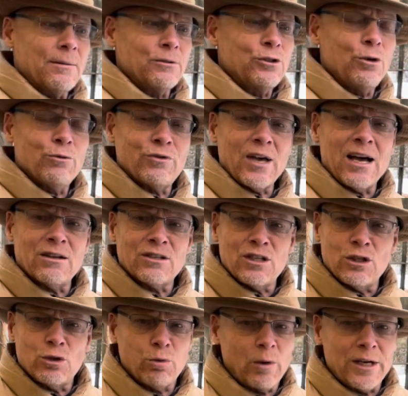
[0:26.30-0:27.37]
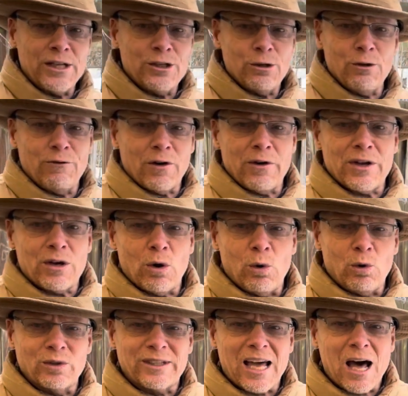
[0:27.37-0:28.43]
2022, very
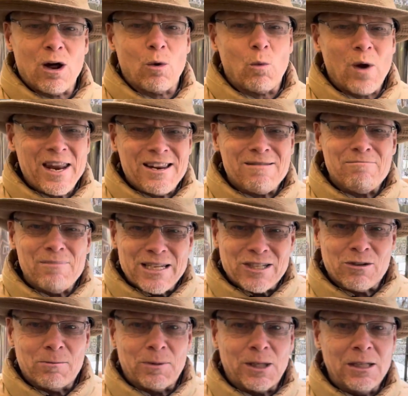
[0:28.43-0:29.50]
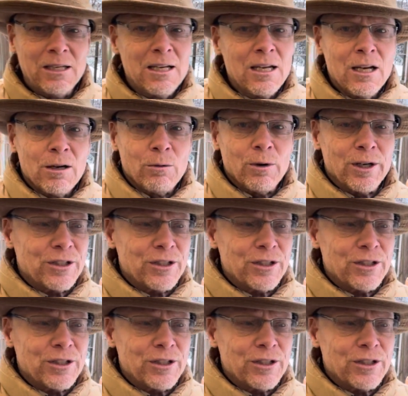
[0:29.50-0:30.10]
cold out, wet, miserable. We're